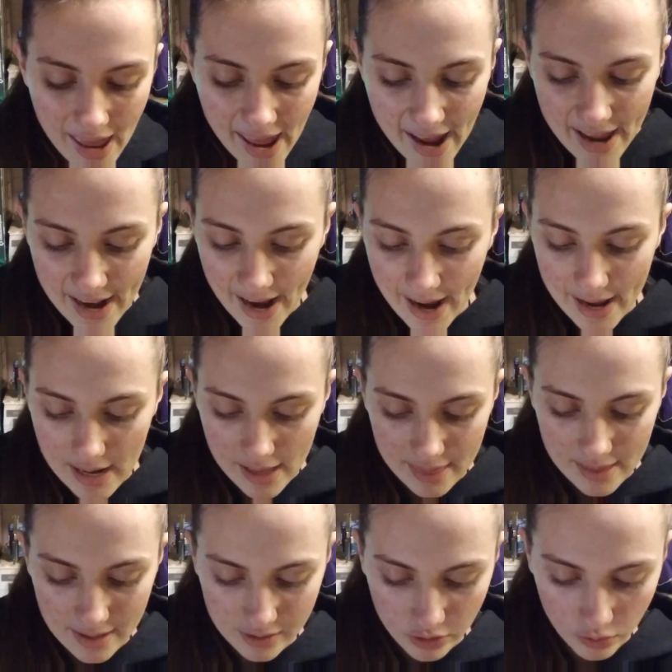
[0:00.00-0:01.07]
It had
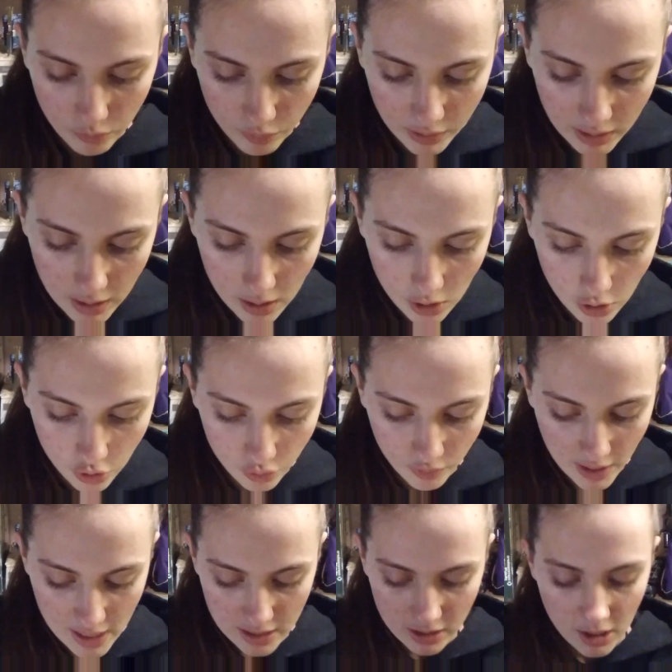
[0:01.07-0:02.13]
this really
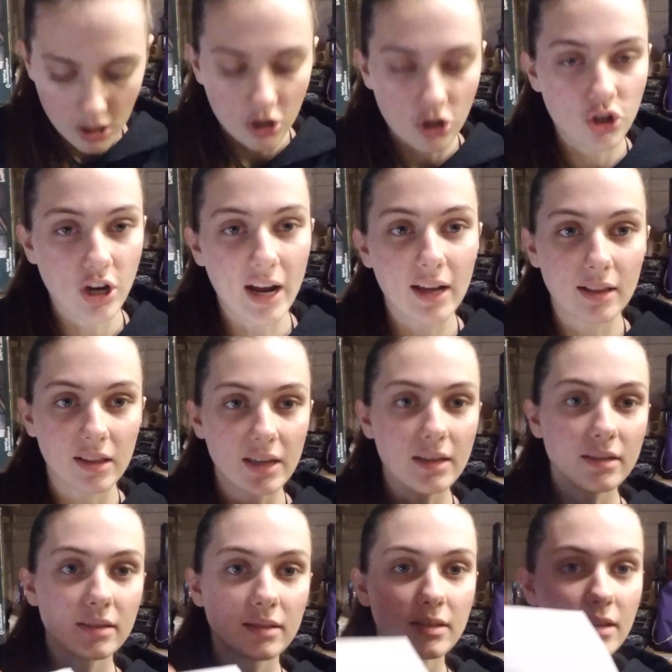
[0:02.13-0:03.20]
great
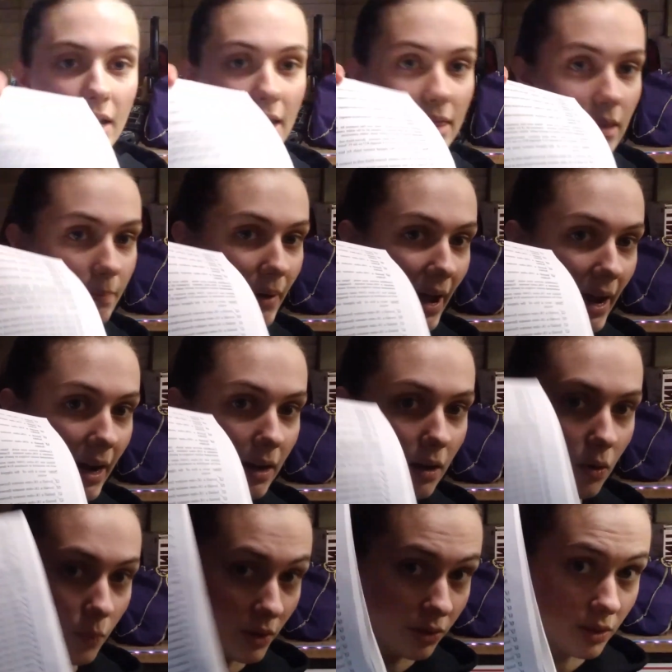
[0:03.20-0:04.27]
checklist in the back
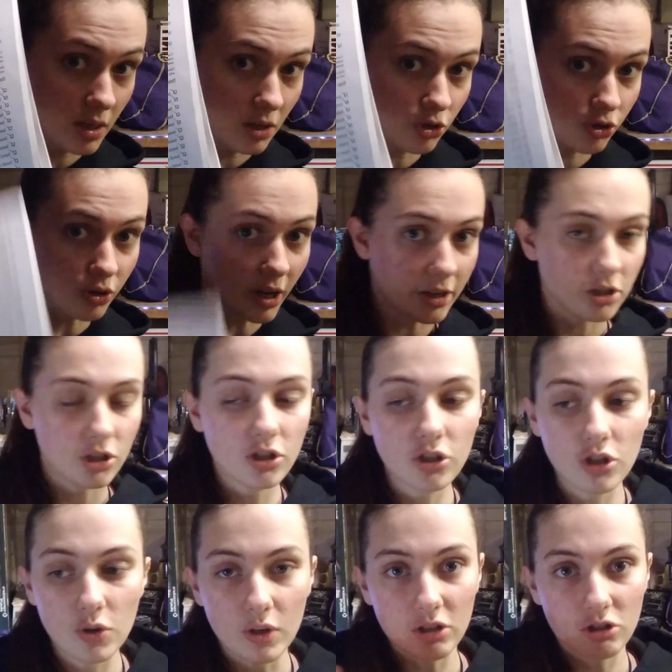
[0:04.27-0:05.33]
with the instructions, so
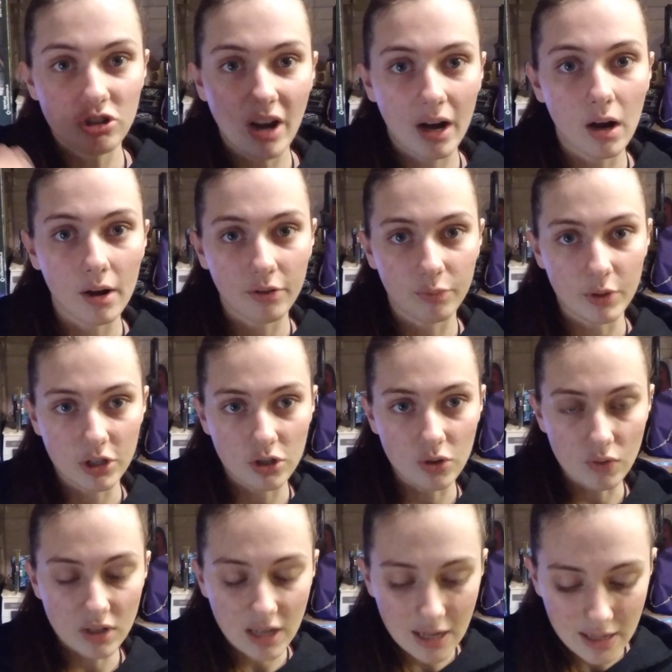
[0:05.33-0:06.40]
you can check off what you
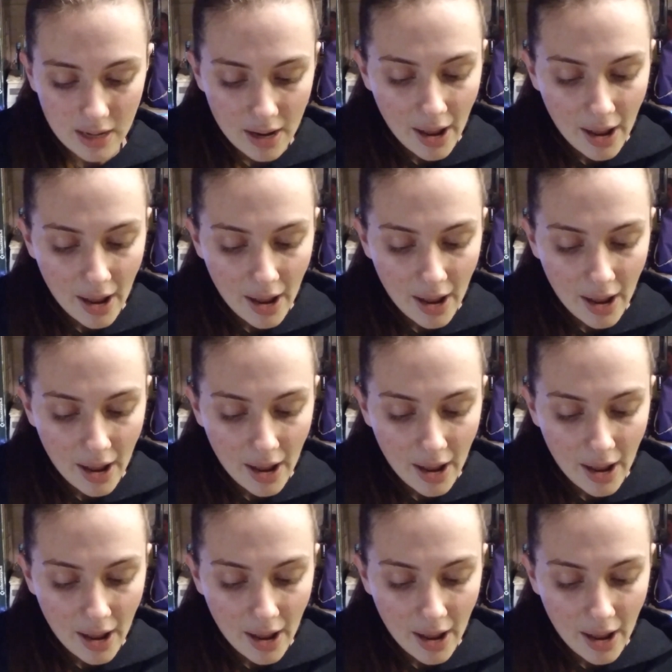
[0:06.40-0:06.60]
did,